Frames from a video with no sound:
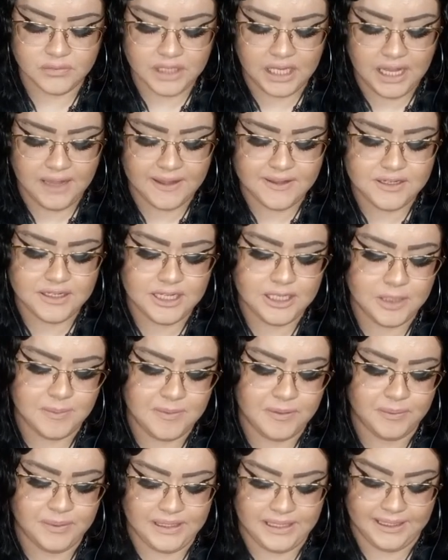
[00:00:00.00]
Allegedly, it could
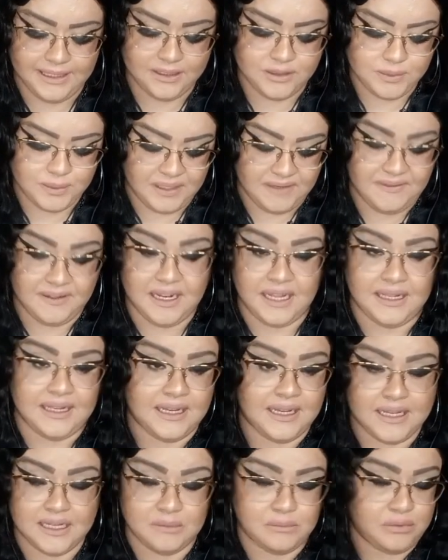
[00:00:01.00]
be related to even
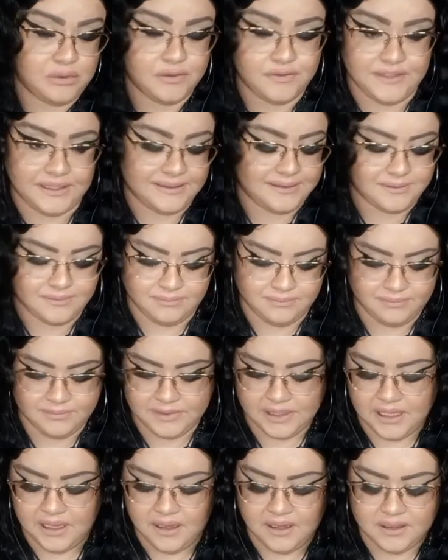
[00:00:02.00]
Blueface,
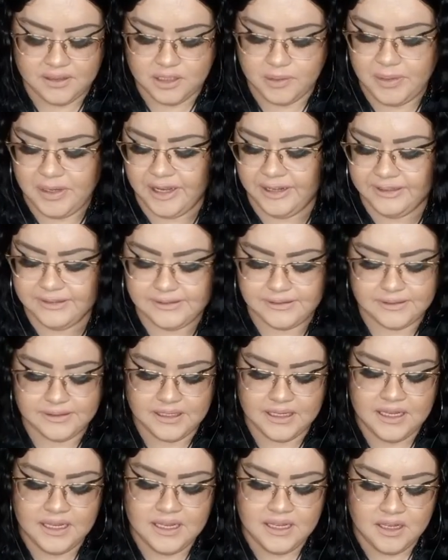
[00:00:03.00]
to be
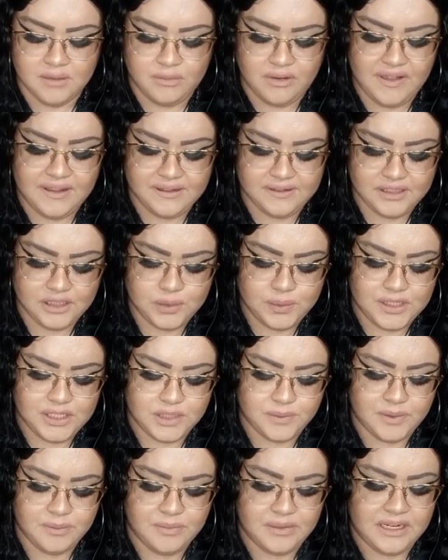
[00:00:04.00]
honest. But there's a
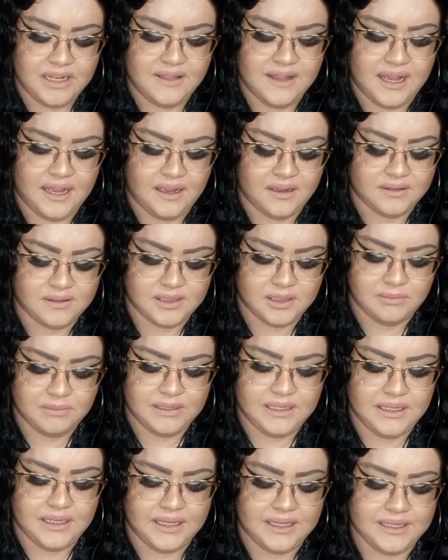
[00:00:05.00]
situation with money that
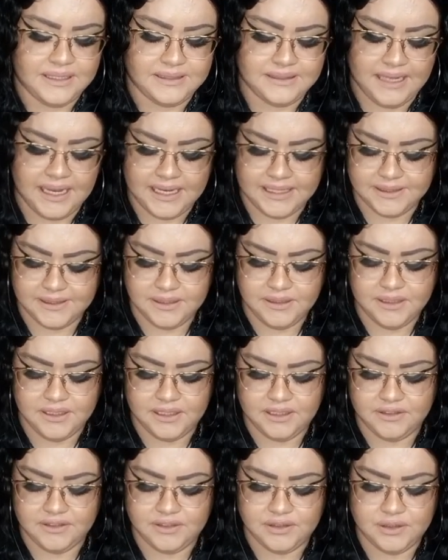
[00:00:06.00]
somebody is asking
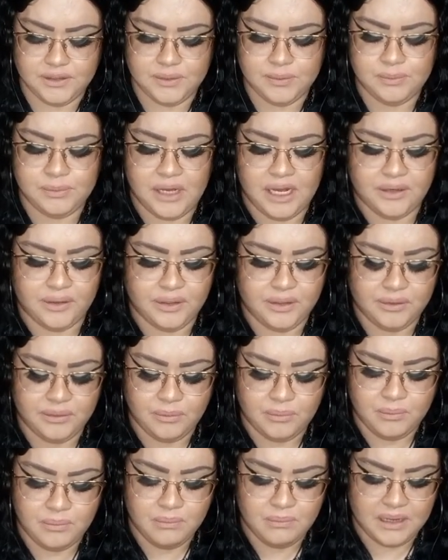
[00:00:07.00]
her to borrow
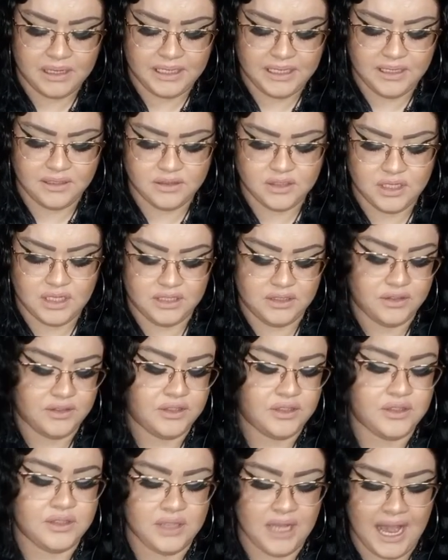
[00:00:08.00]
money,
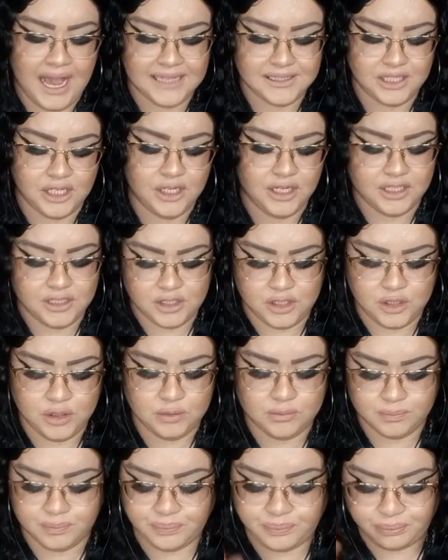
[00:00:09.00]
just asking her
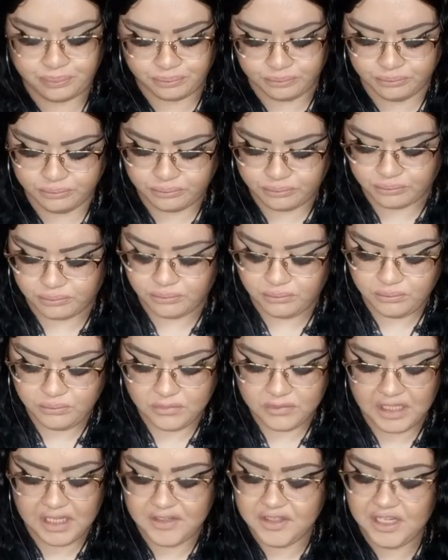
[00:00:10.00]
to,
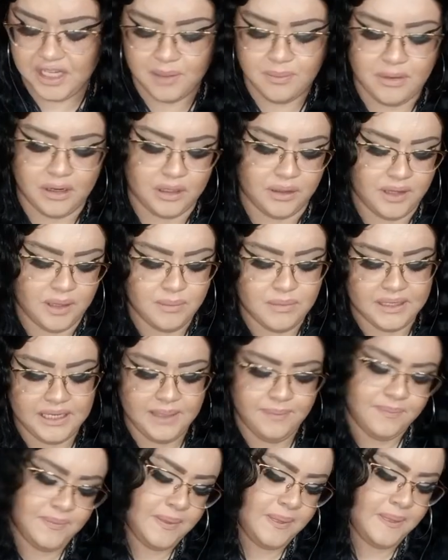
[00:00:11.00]
if she can borrow them money.